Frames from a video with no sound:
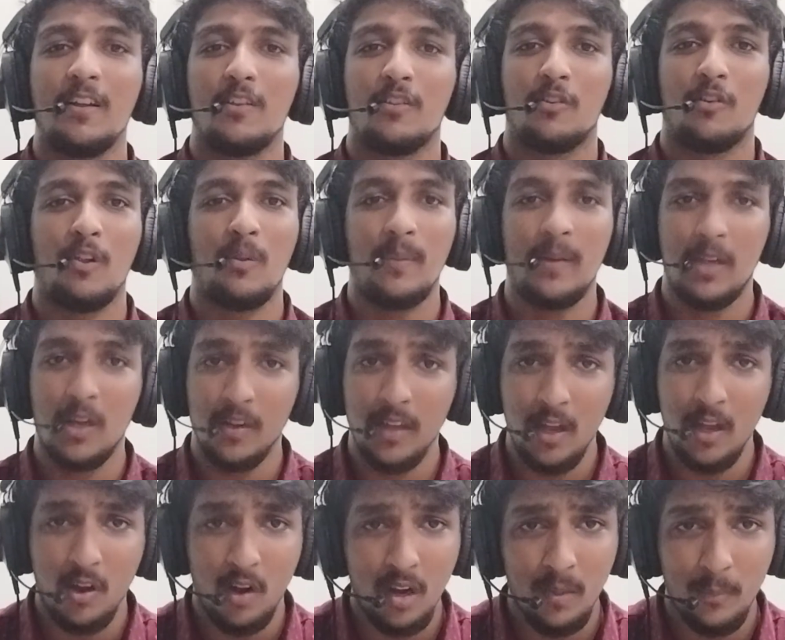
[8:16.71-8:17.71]
So we'll be
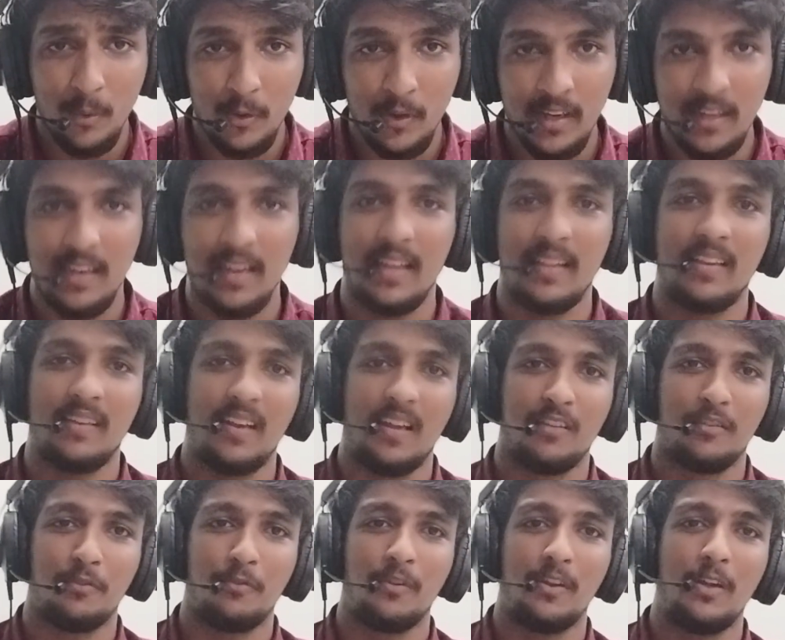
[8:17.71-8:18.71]
talking all about it in the
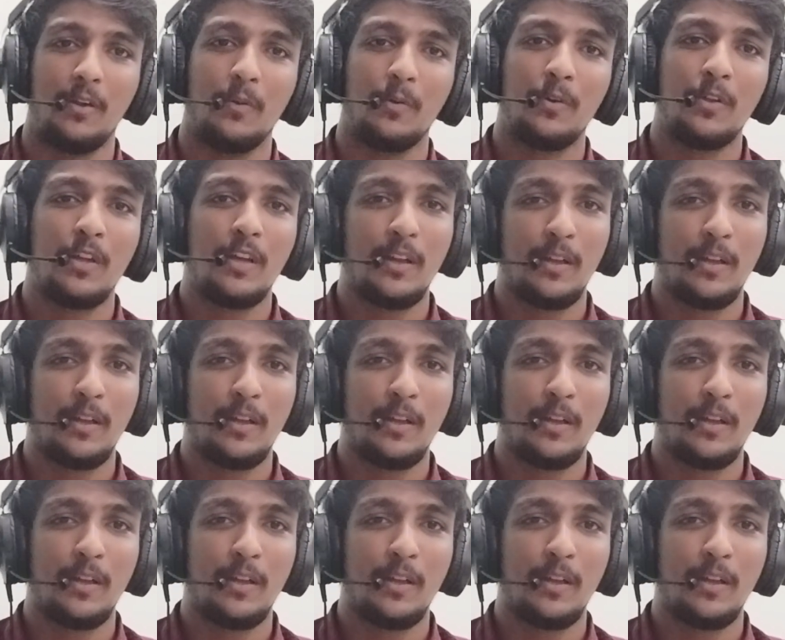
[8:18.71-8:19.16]
next video.